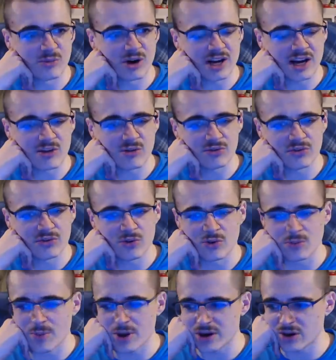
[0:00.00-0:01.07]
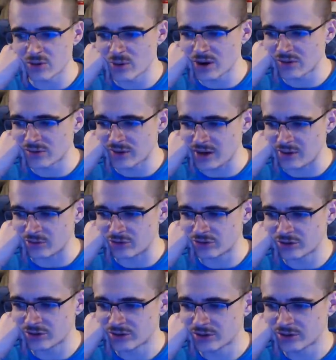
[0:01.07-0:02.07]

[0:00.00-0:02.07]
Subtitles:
running out of food or money or whatever else.